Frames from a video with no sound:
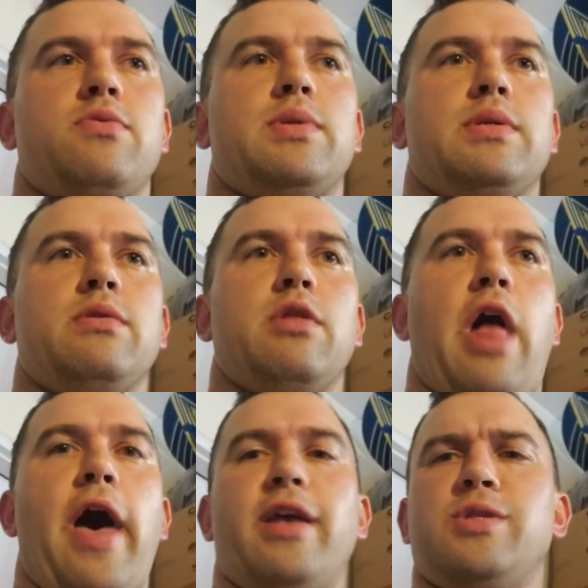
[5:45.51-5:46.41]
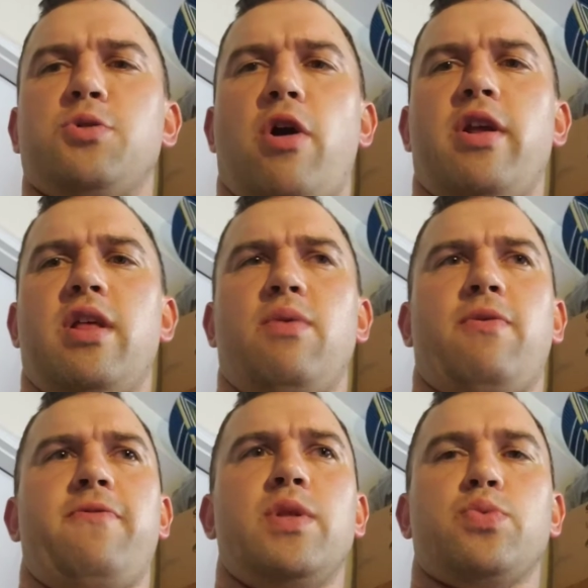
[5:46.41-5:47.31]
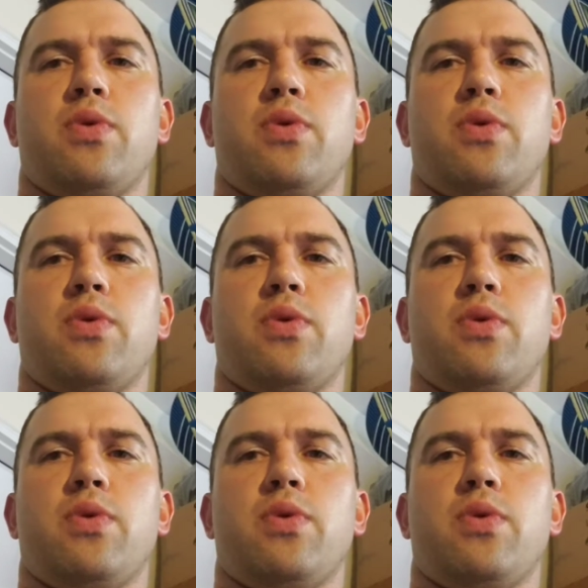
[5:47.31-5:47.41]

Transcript: There was lines drawn in it with fins